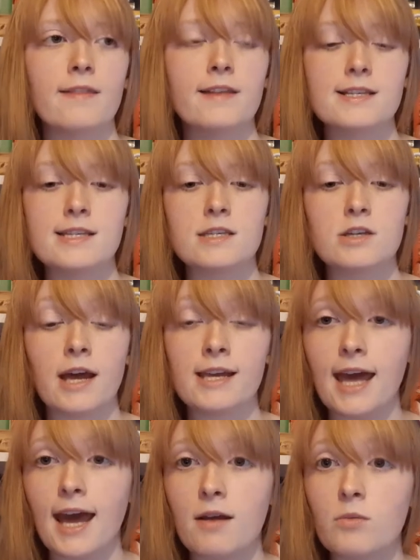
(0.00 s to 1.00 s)
And this is,
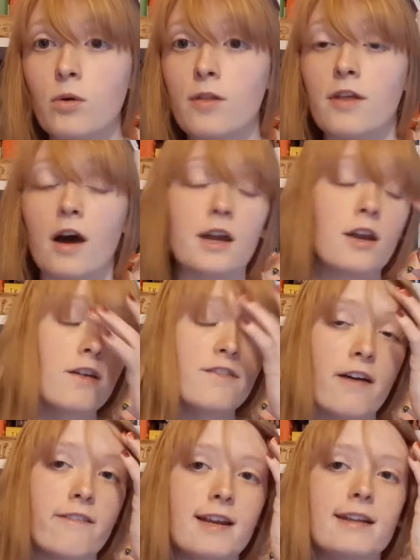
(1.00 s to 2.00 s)
again, one that I know
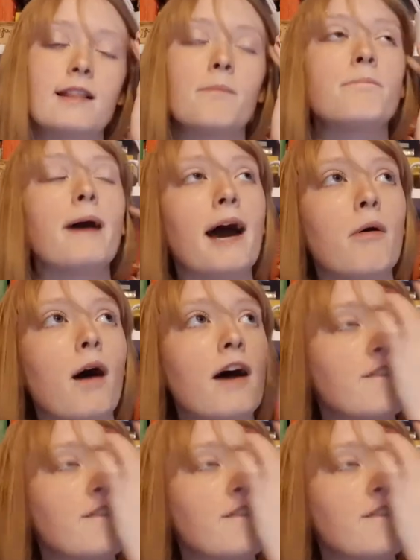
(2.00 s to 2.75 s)
very little about.